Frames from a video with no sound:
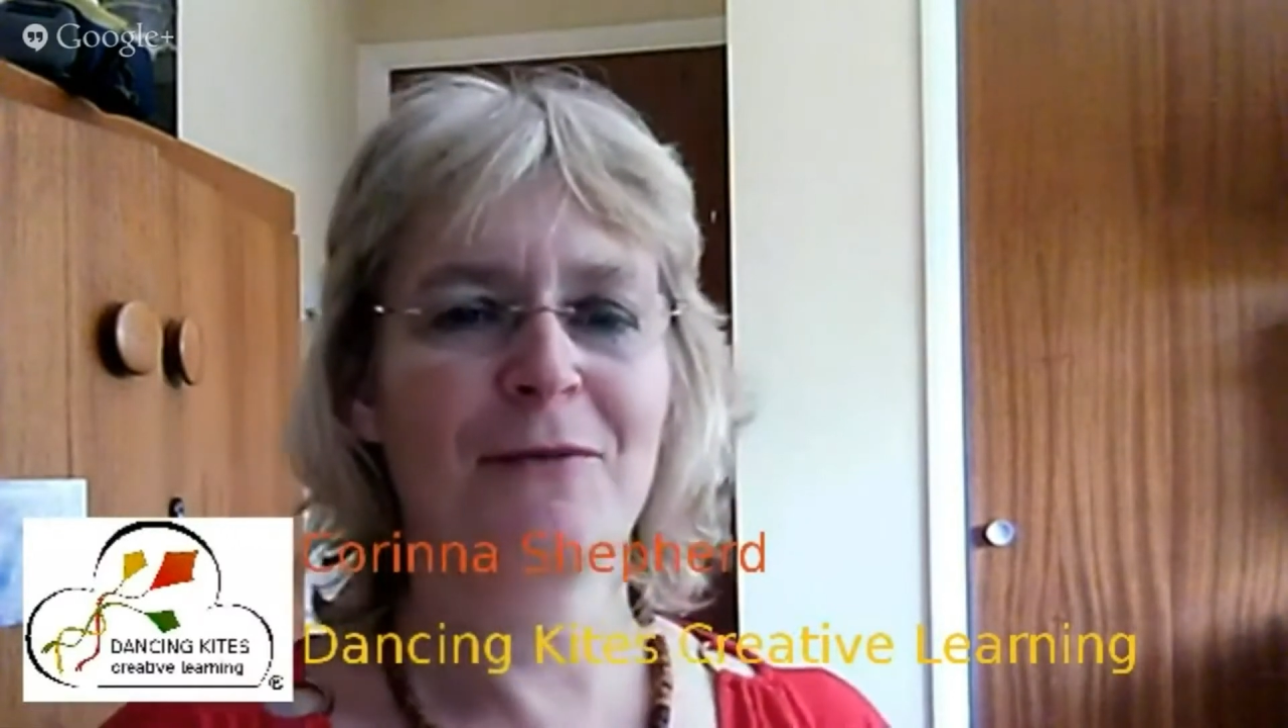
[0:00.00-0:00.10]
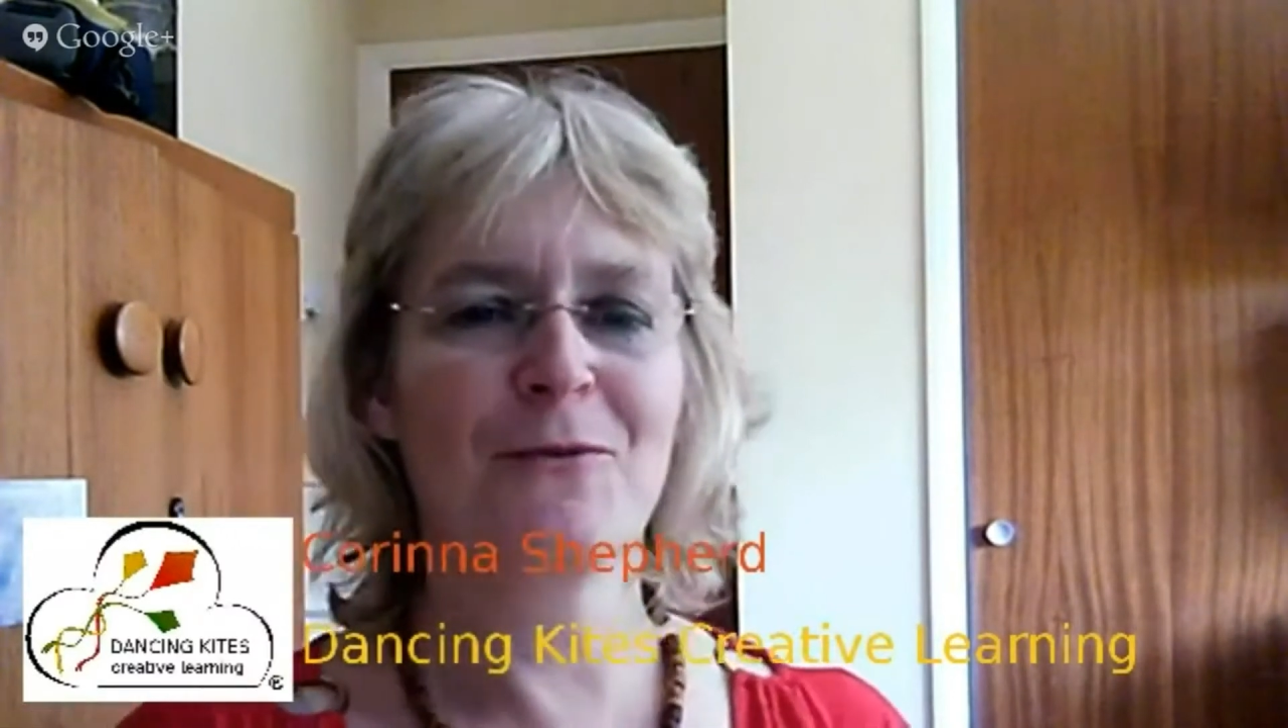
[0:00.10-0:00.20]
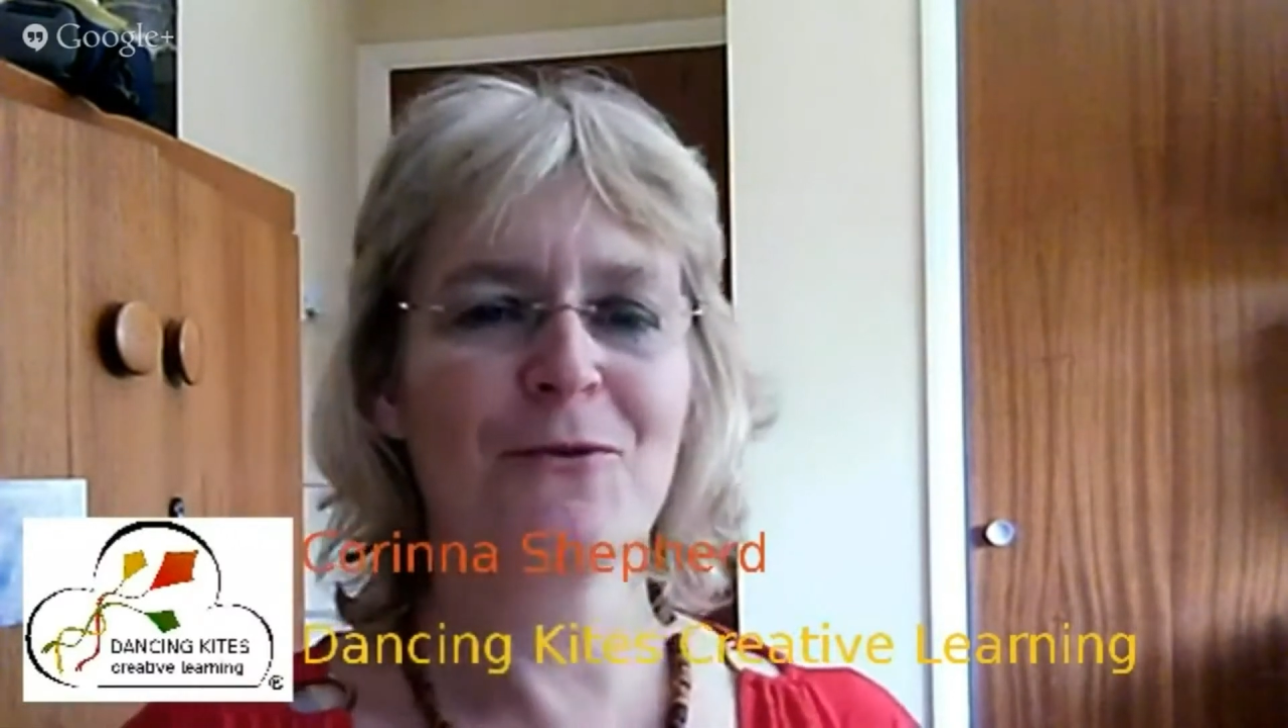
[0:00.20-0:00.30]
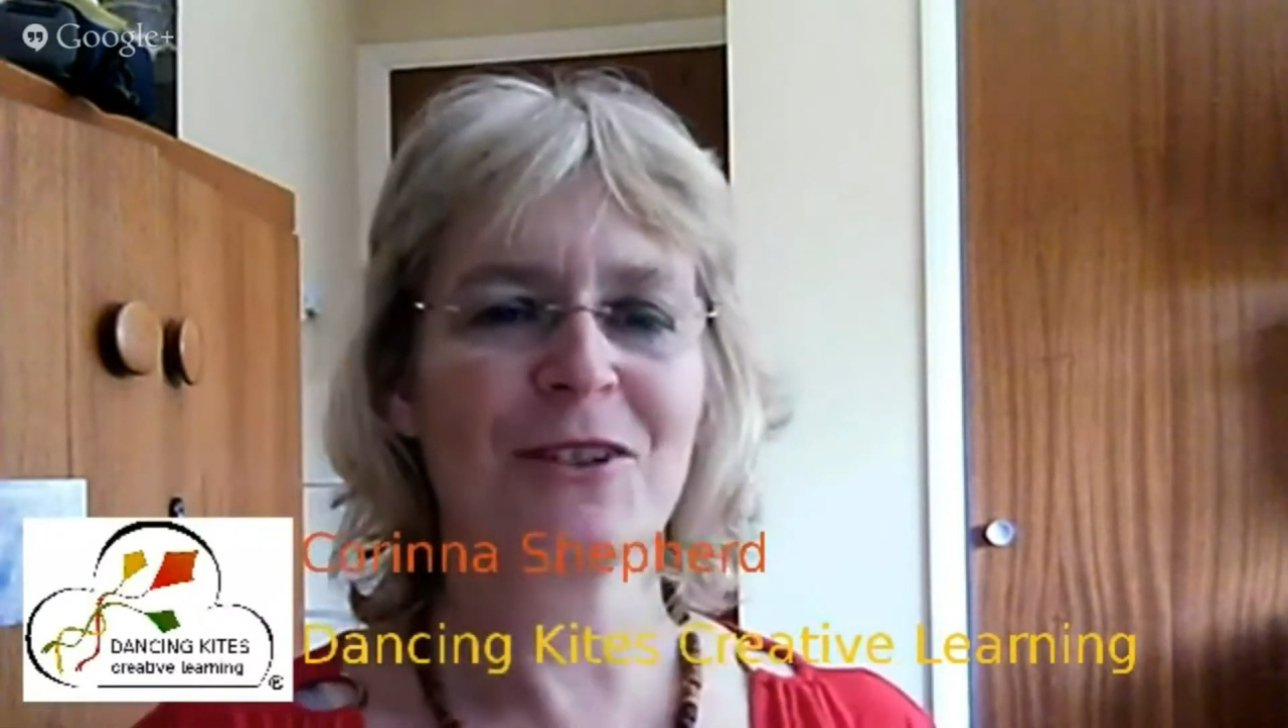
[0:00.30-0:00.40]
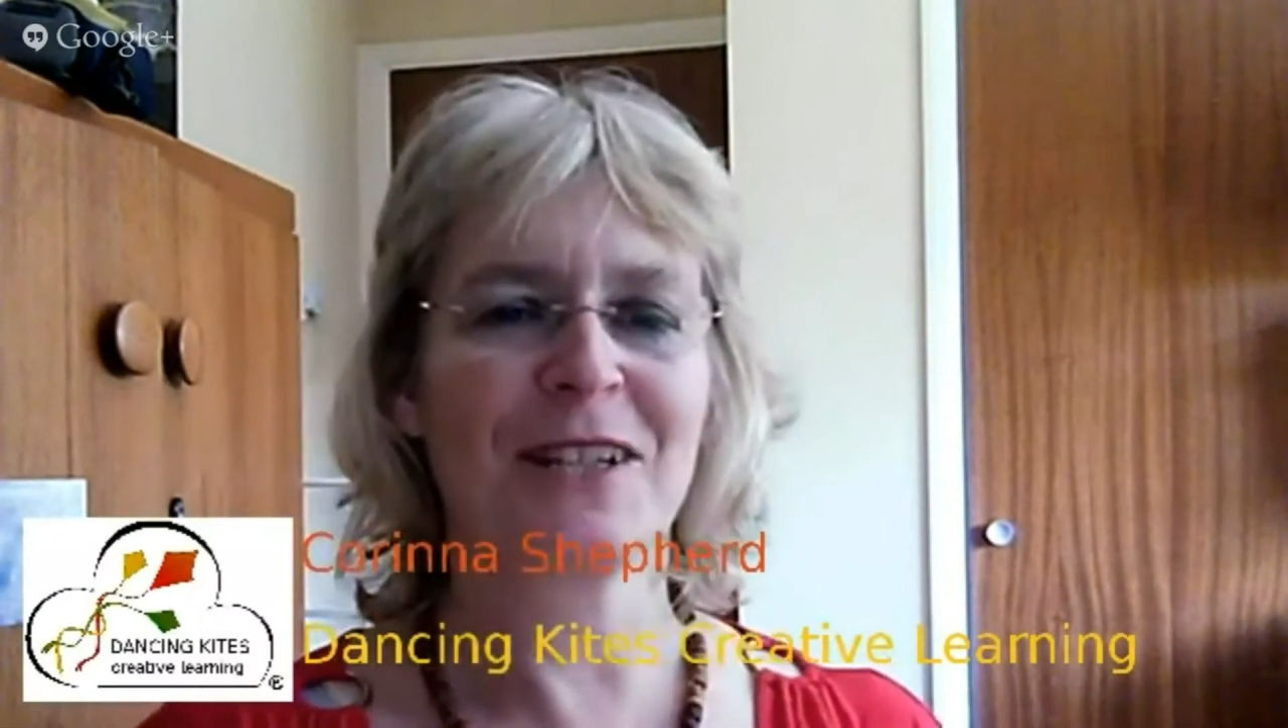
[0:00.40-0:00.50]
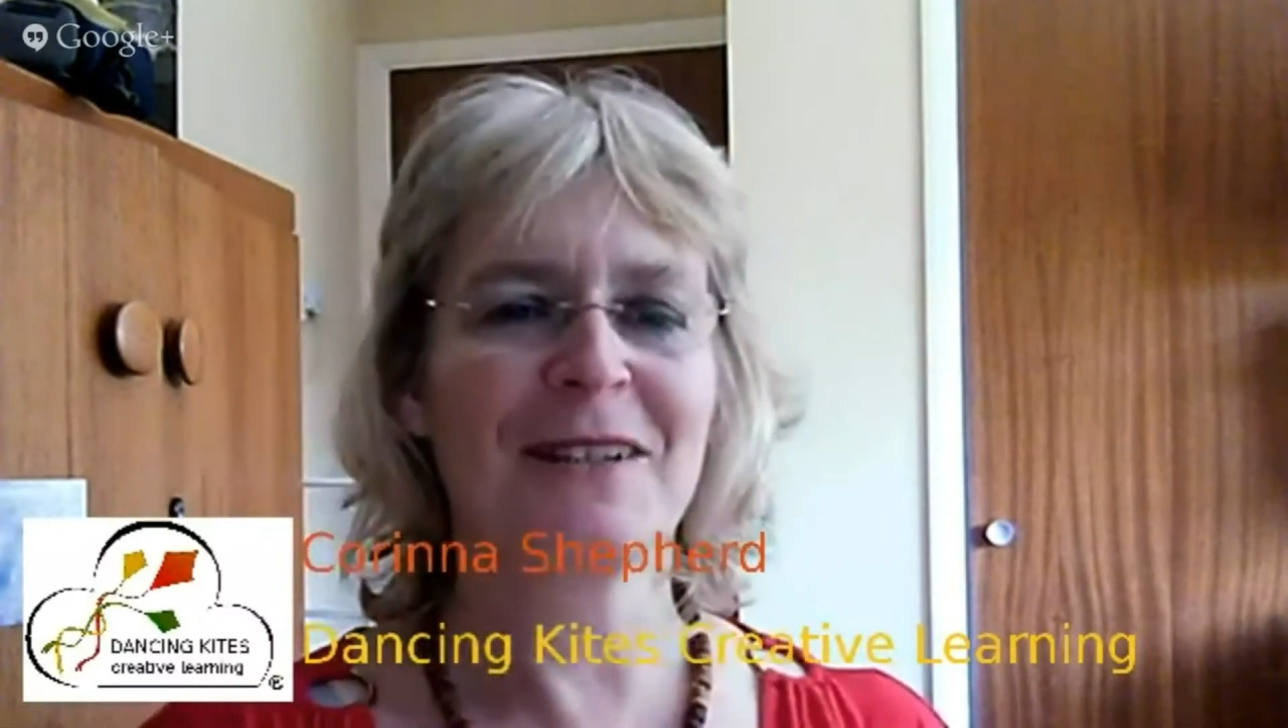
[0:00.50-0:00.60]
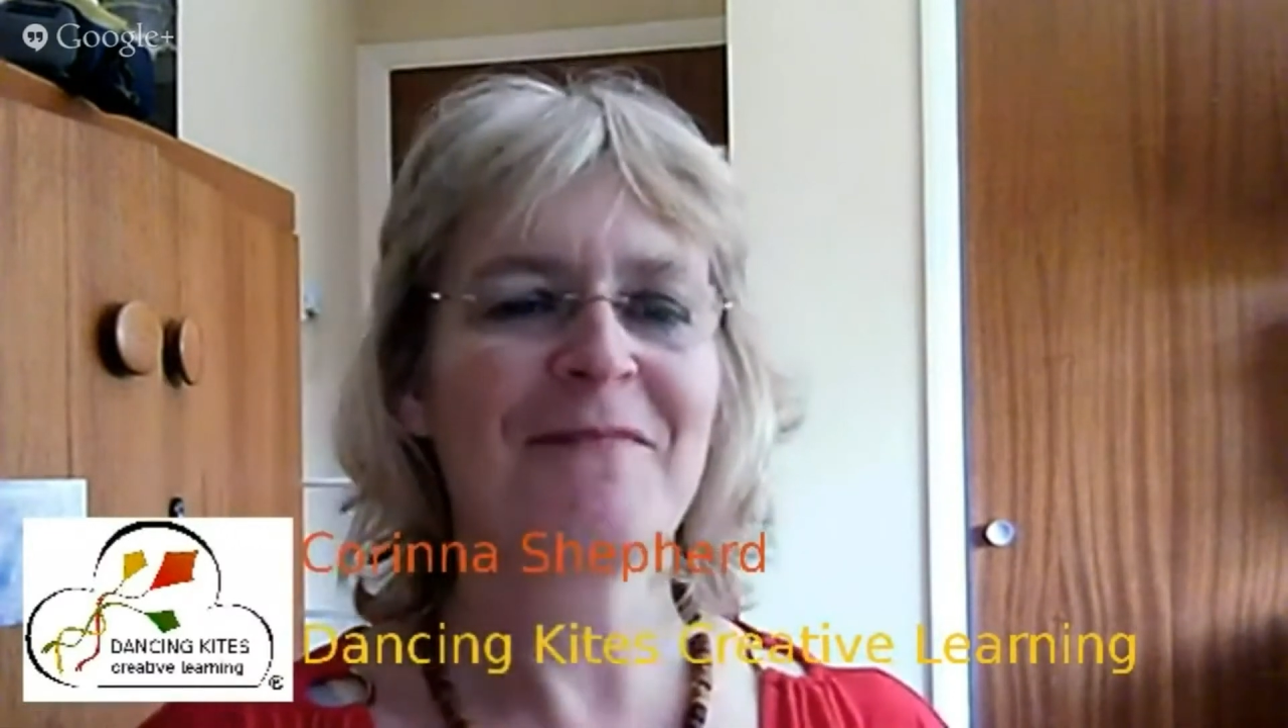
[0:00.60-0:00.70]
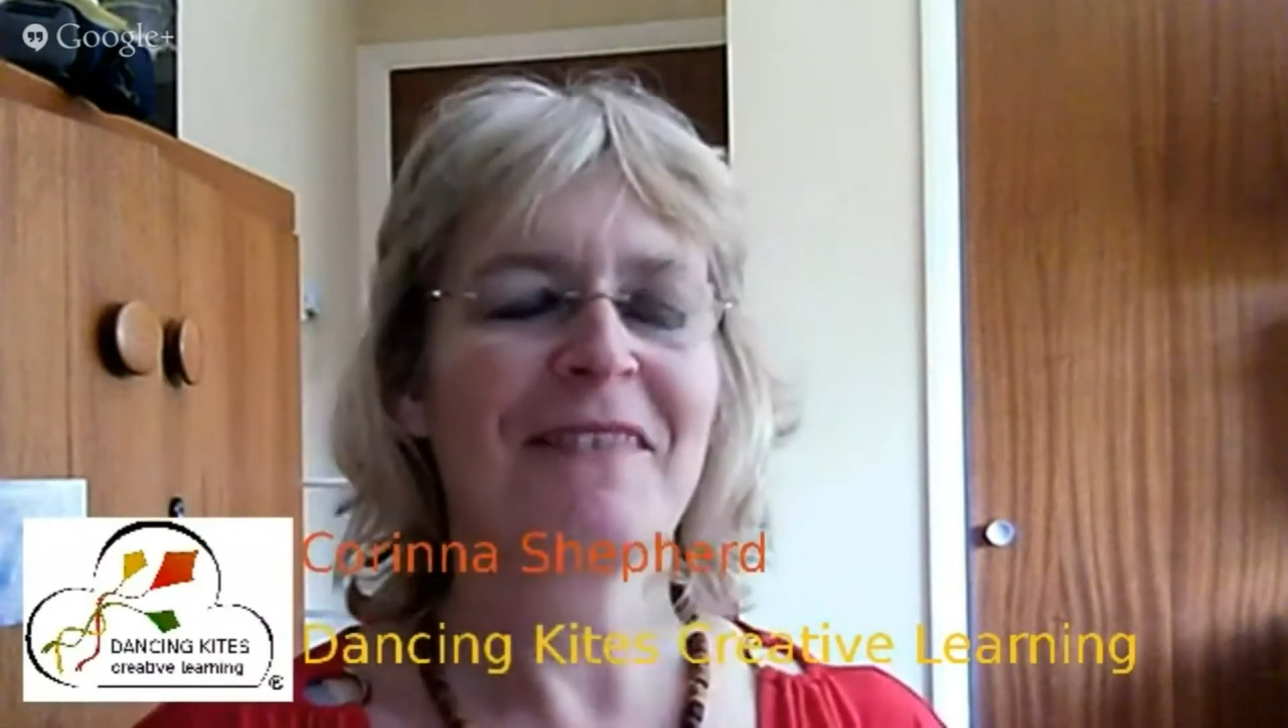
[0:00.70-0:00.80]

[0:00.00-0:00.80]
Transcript: water.